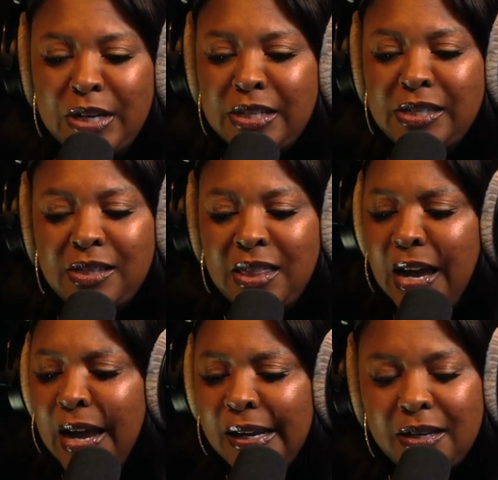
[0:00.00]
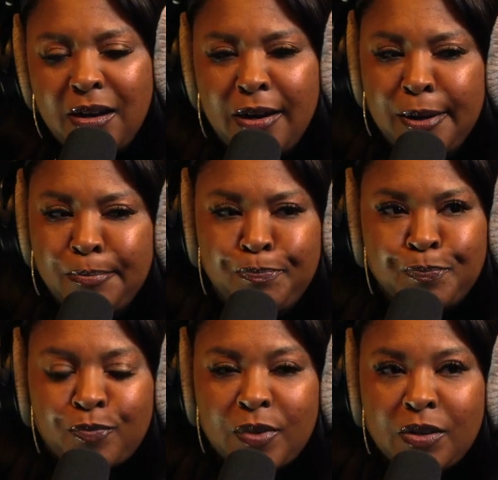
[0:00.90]
It's that, um,
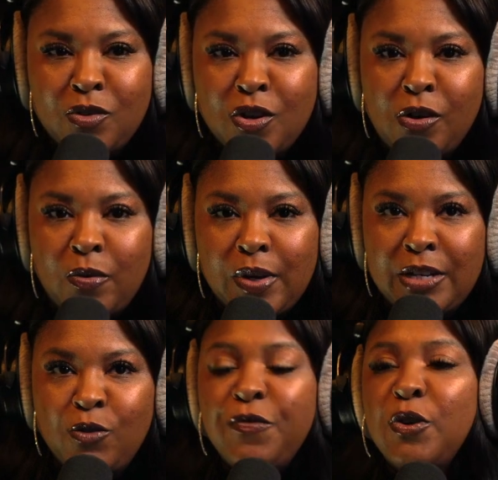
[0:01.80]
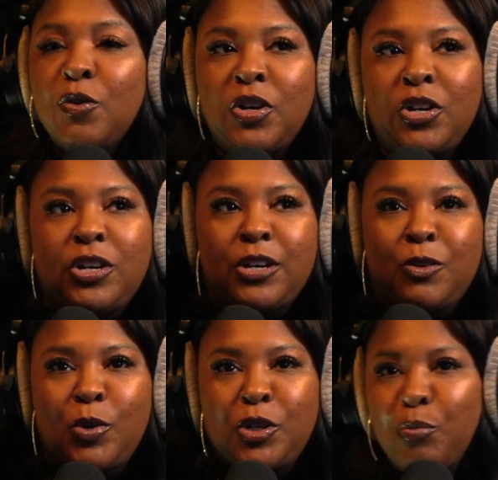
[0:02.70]
you know, and you feel good
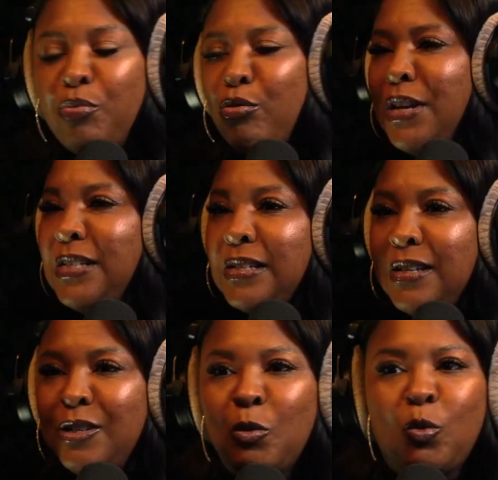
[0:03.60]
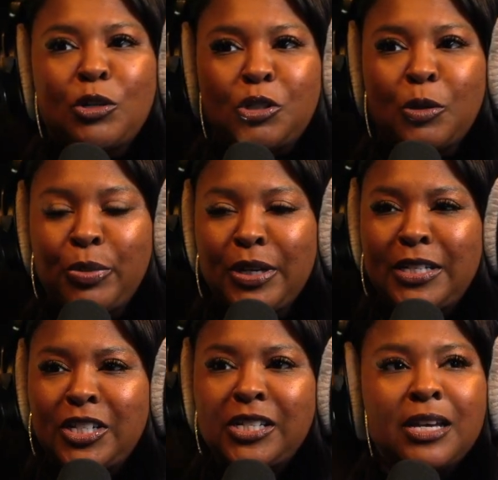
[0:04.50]
when you're praising and you're worshiping. It
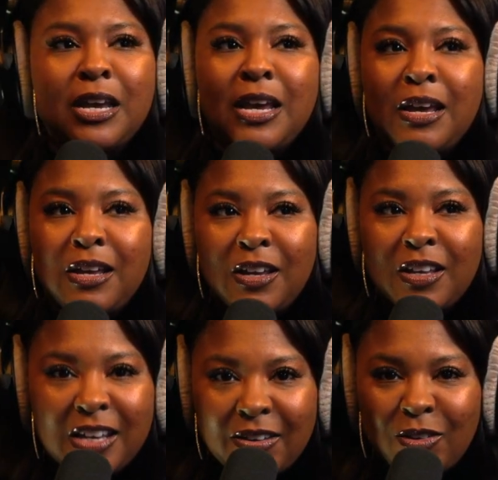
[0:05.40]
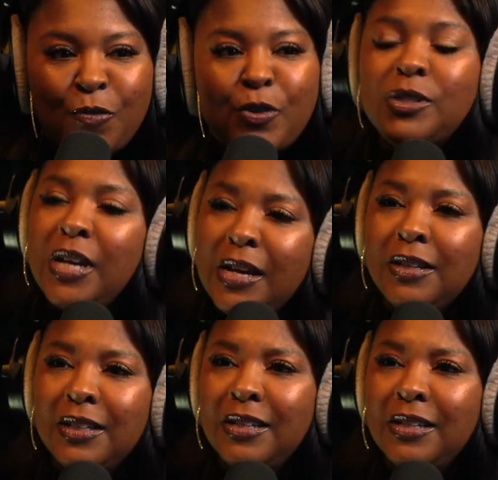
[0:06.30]
just, you feel tingly.